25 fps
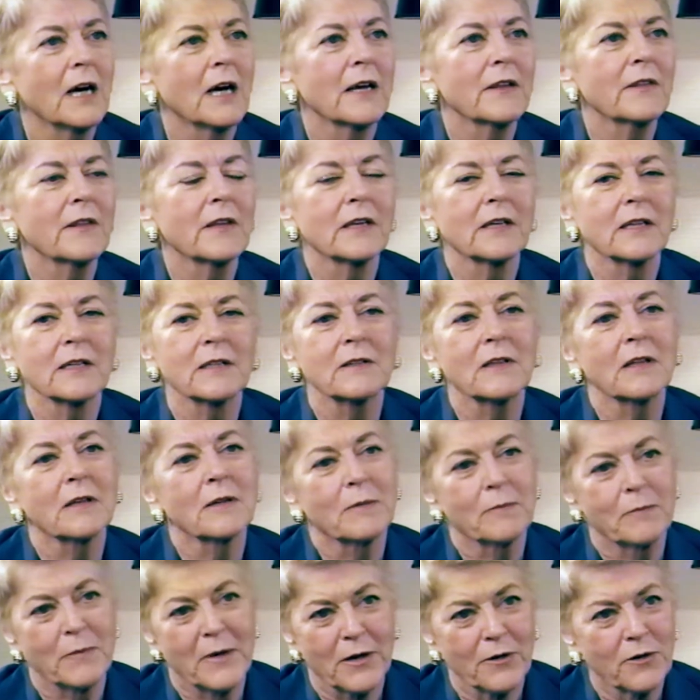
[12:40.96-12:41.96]
I think it,
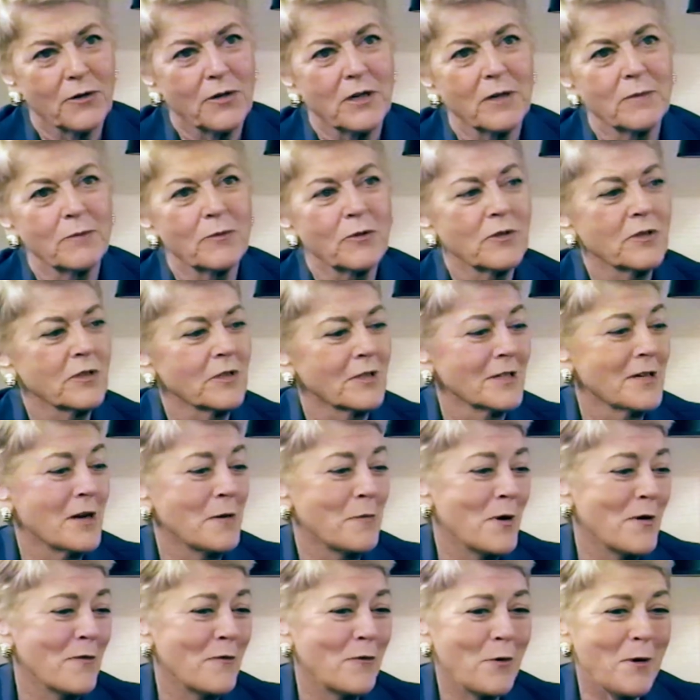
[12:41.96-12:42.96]
a better number is the
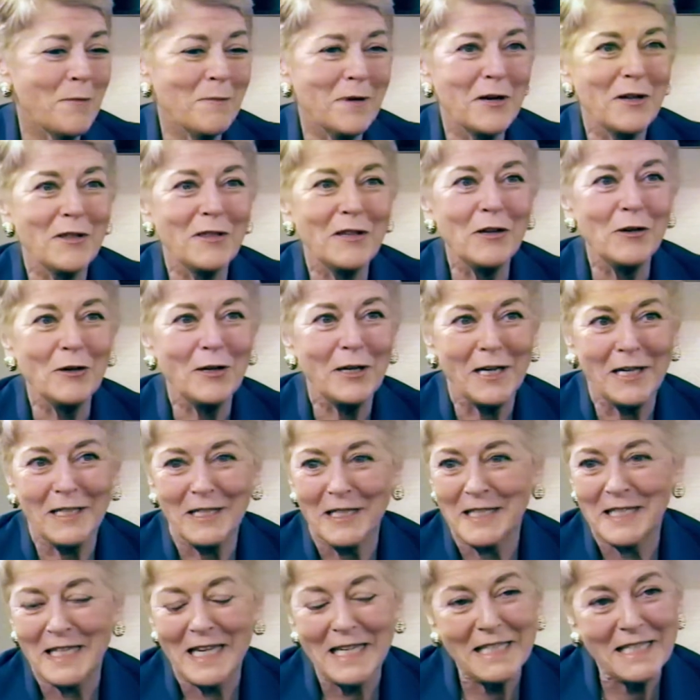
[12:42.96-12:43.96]
number of women in the
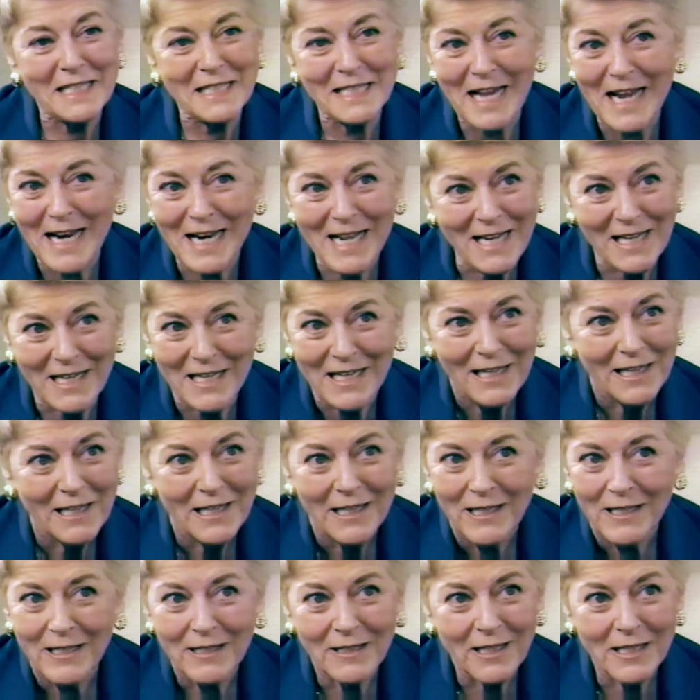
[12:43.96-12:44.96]
United States Senate.
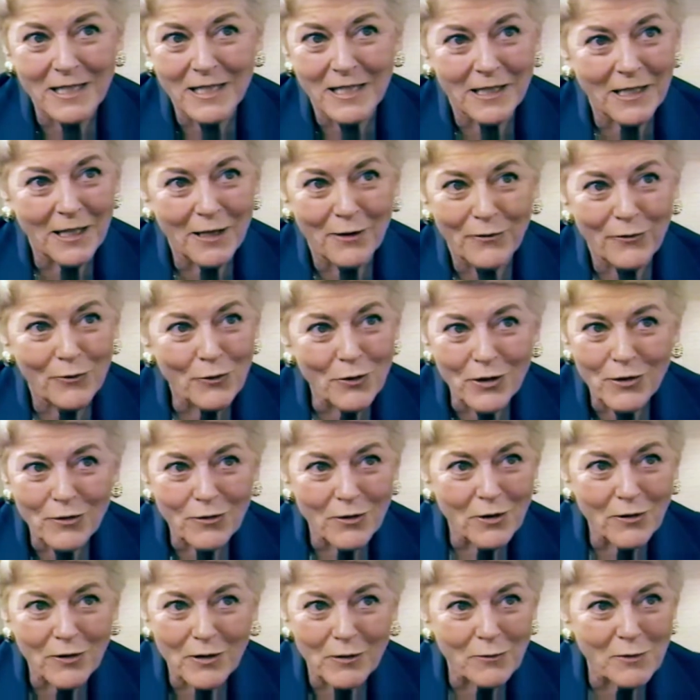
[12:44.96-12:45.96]
In nineteen eighty-four, you
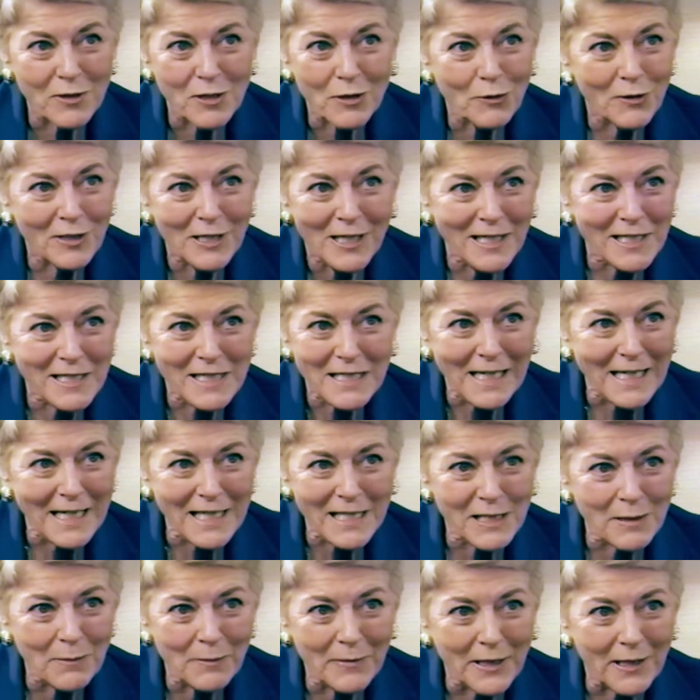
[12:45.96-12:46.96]
know, there was only Nancy
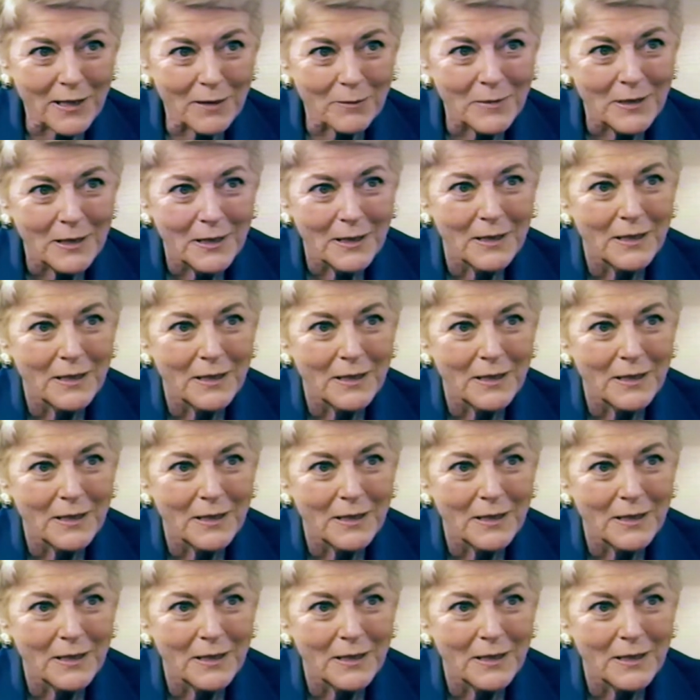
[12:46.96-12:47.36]
Kassenbaum.